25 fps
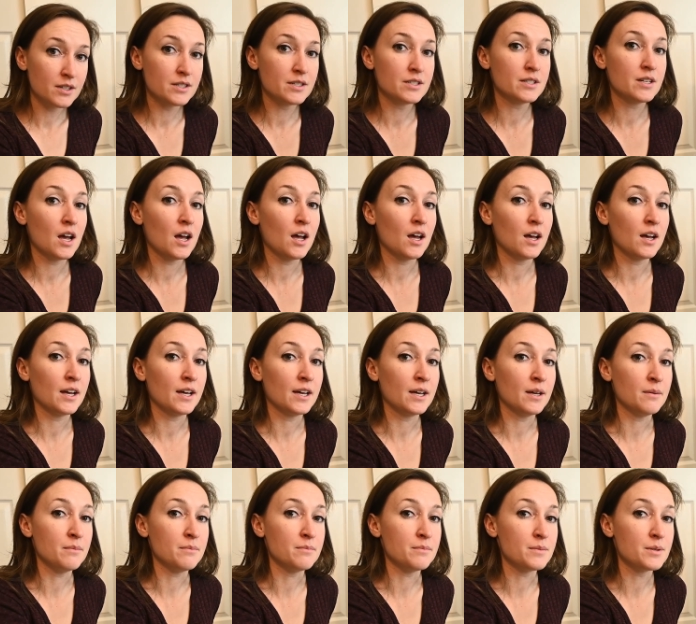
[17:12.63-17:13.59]

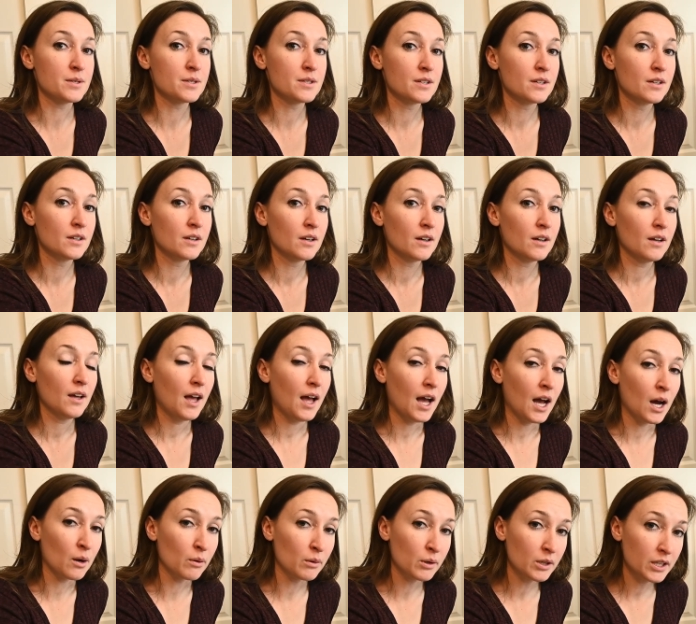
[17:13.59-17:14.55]
times
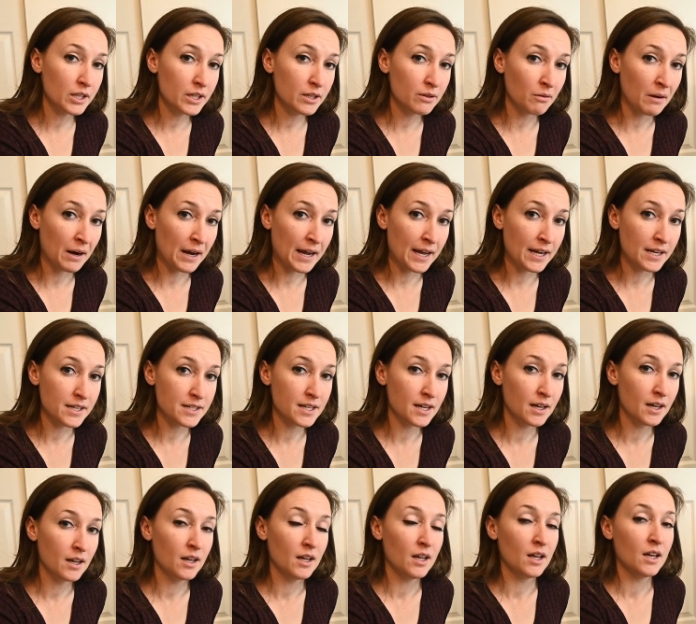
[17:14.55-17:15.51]
hourly rate
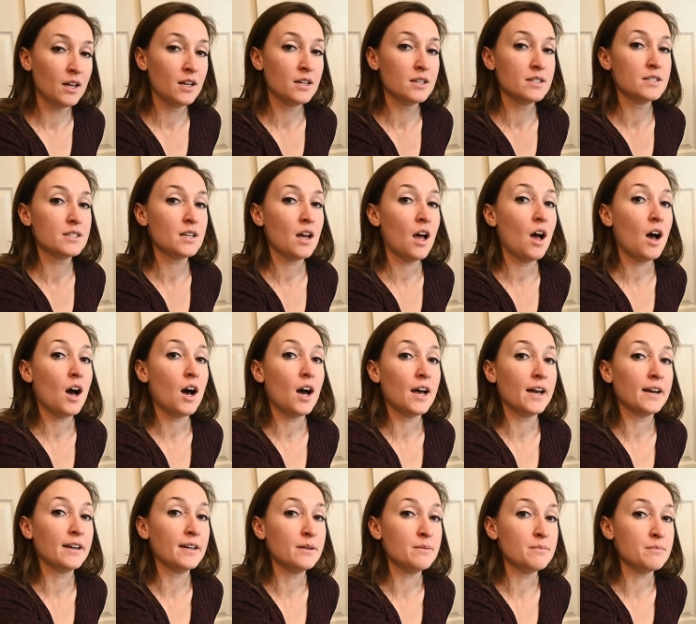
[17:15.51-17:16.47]

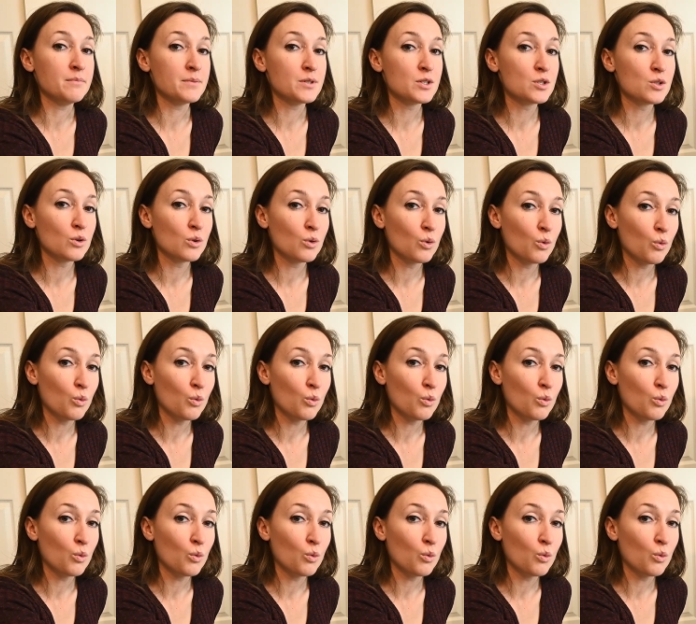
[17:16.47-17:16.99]
times